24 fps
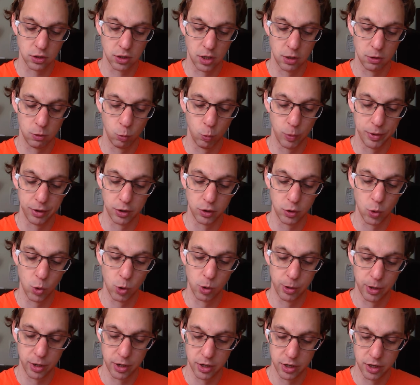Leonard
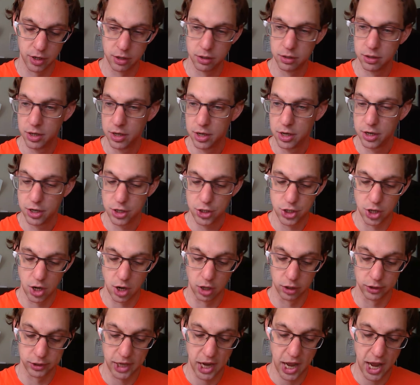Winagora,
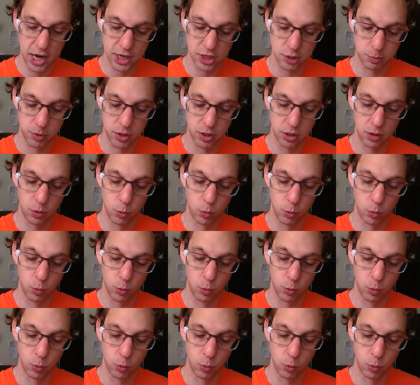John Kashmir.